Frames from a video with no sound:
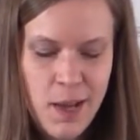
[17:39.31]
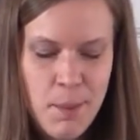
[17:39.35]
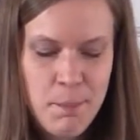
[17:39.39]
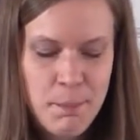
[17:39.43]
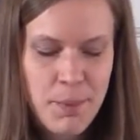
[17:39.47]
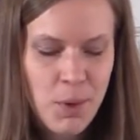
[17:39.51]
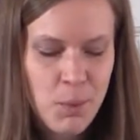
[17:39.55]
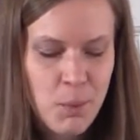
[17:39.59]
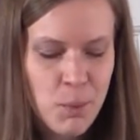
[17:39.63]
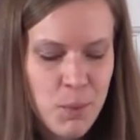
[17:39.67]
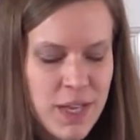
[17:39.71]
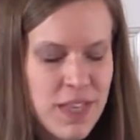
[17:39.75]

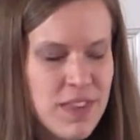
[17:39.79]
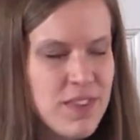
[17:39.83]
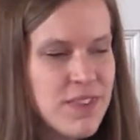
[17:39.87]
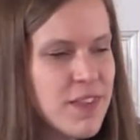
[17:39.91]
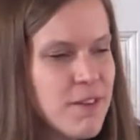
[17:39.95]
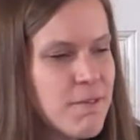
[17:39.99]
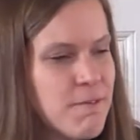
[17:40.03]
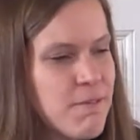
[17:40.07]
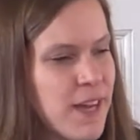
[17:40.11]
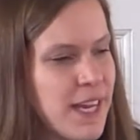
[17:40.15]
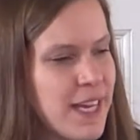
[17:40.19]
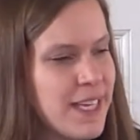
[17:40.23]
But with
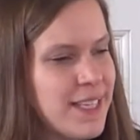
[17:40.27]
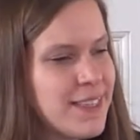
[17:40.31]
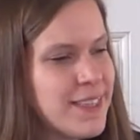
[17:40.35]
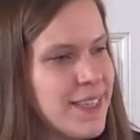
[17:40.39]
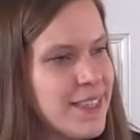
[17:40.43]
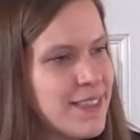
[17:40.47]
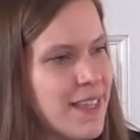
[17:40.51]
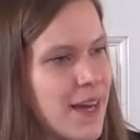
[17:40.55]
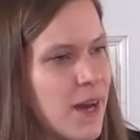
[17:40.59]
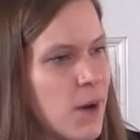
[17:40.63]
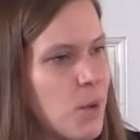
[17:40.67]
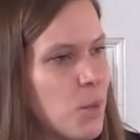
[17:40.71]
the
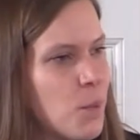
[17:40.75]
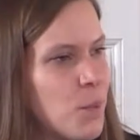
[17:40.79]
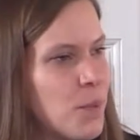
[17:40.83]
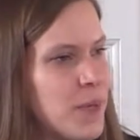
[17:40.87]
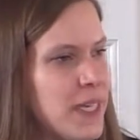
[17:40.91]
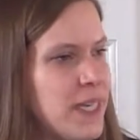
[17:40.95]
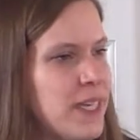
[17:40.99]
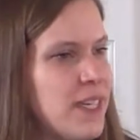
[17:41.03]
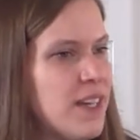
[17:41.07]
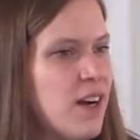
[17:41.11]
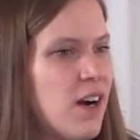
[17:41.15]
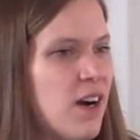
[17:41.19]
faith that
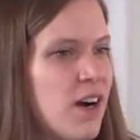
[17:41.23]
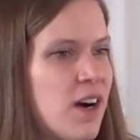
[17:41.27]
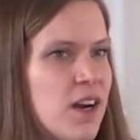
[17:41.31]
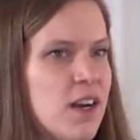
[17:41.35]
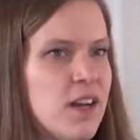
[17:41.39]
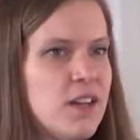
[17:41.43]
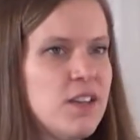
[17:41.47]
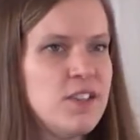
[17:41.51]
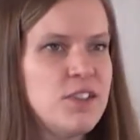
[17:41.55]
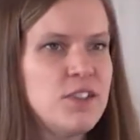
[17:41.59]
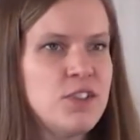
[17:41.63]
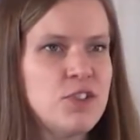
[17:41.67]
we
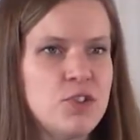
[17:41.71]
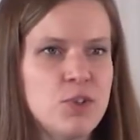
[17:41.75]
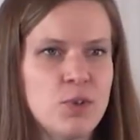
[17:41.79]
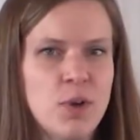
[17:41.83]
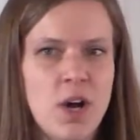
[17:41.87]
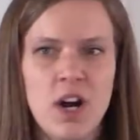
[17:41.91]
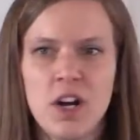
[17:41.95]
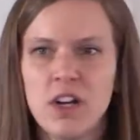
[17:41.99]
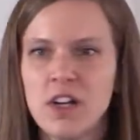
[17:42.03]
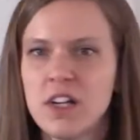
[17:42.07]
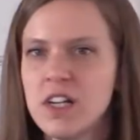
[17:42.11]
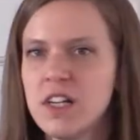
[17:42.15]
are
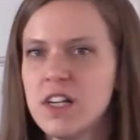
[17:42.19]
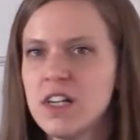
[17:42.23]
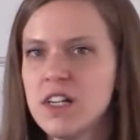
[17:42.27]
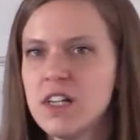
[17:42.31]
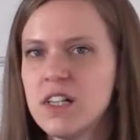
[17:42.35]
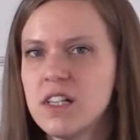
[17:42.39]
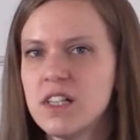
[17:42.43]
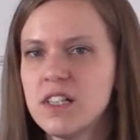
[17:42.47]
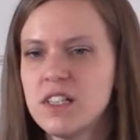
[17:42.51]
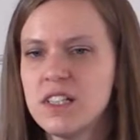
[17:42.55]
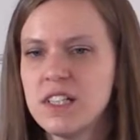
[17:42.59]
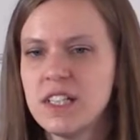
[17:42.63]
stronger
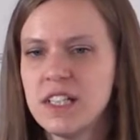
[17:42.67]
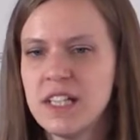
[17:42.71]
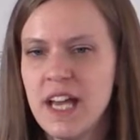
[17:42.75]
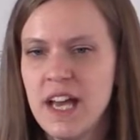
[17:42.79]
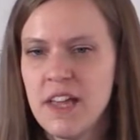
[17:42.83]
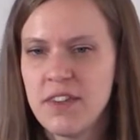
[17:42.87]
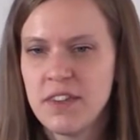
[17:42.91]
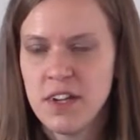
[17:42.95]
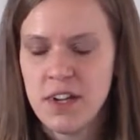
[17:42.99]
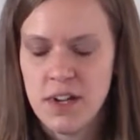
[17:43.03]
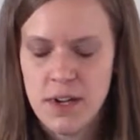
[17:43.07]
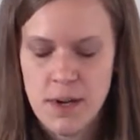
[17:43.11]

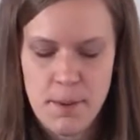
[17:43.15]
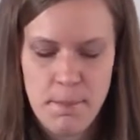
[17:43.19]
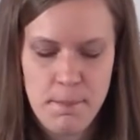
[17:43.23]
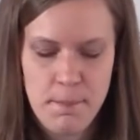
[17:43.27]
together.